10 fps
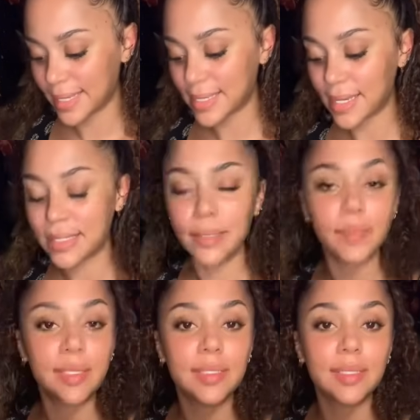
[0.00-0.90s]
it's like
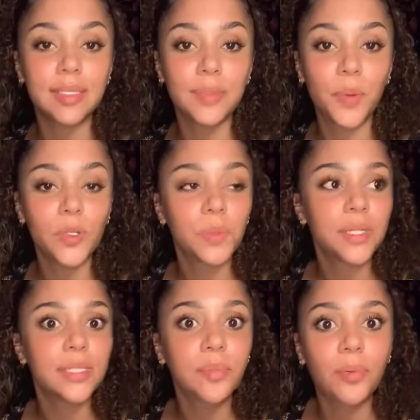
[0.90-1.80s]
something is exposed, but
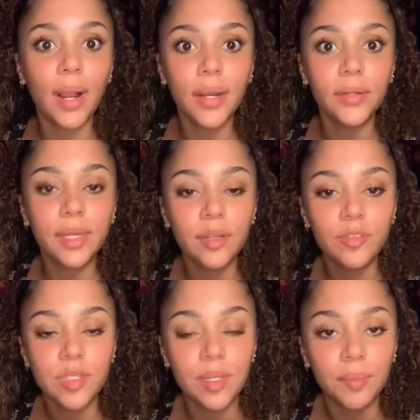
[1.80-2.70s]
it's a brighter day for
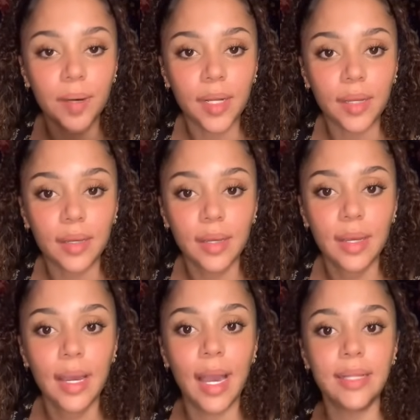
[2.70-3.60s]
somebody
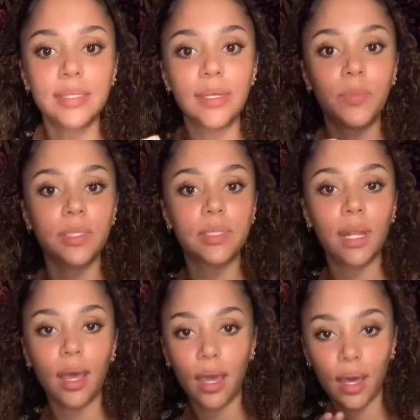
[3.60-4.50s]
and someone is
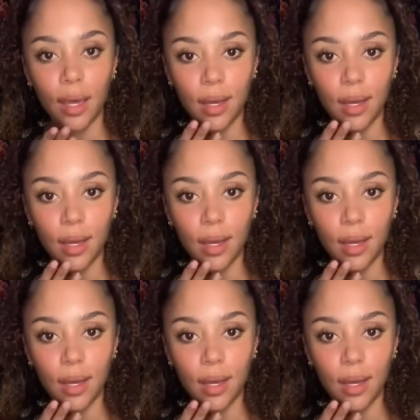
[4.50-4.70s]
like,